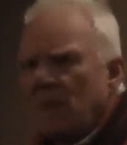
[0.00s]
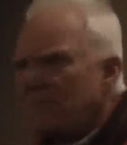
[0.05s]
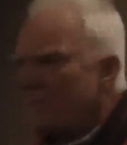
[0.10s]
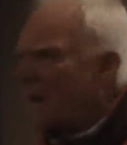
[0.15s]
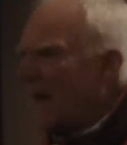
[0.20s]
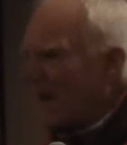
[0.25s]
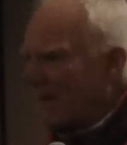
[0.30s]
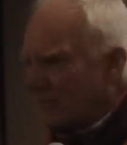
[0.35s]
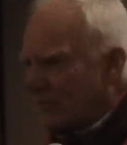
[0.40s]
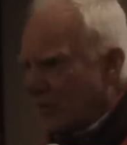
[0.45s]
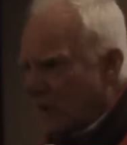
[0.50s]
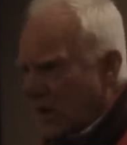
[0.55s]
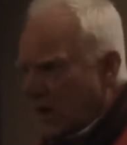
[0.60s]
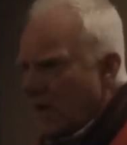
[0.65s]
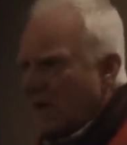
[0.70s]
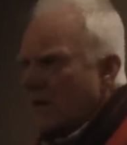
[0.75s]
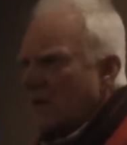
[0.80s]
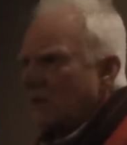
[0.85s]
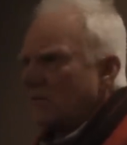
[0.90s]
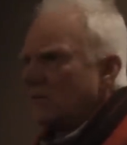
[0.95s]
maverick,
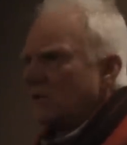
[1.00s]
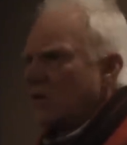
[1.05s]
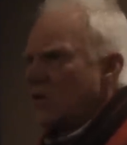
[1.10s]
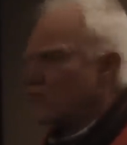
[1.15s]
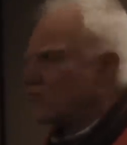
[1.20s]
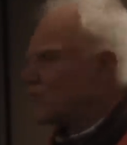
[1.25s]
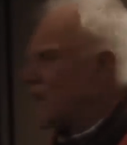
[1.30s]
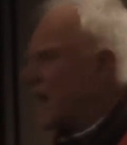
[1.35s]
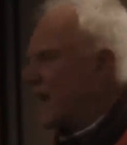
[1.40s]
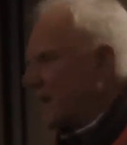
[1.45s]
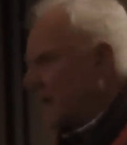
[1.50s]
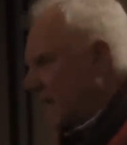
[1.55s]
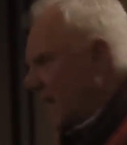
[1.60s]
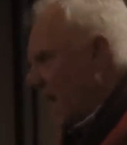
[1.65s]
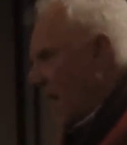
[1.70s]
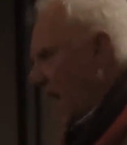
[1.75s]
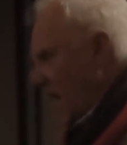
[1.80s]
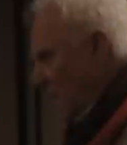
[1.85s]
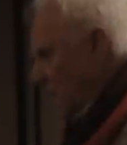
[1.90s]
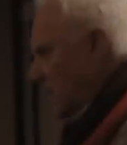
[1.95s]
a
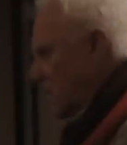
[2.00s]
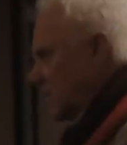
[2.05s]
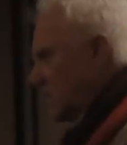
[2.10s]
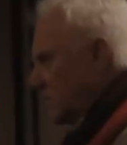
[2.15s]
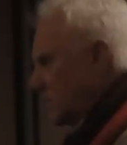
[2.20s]
renegade.